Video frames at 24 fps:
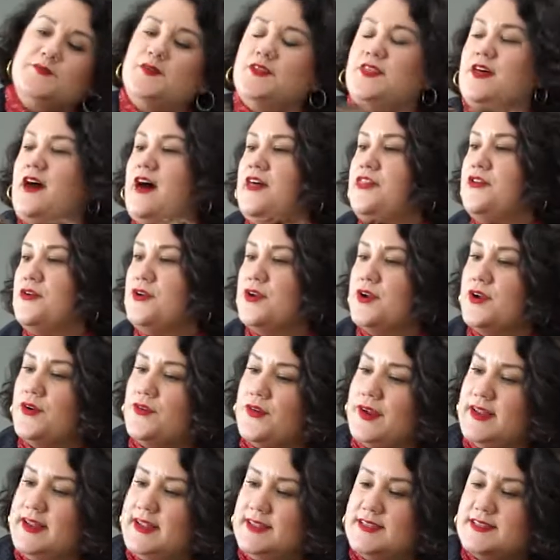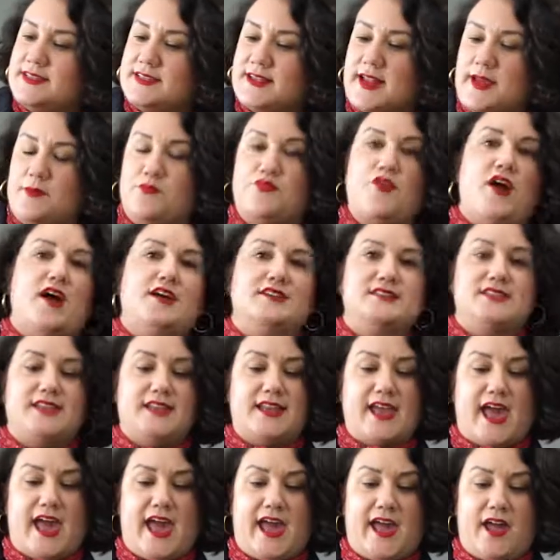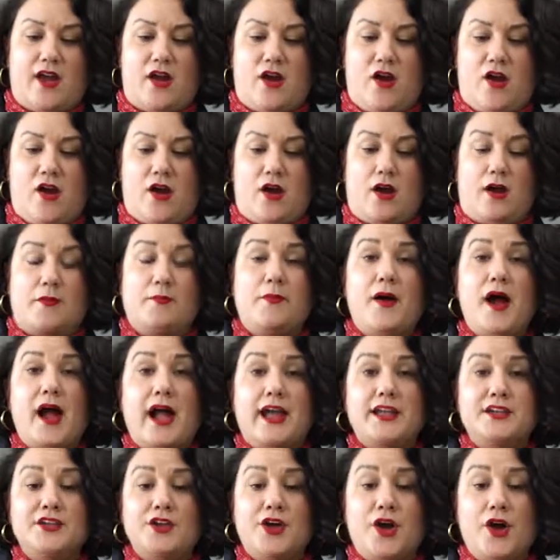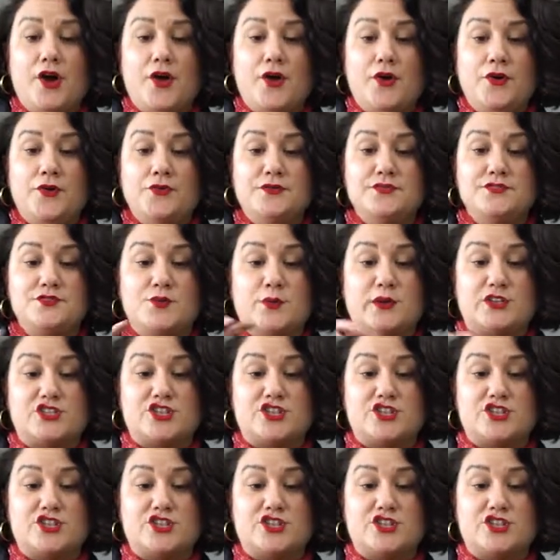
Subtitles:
Some of the other ingredients that I brought today are pine cones,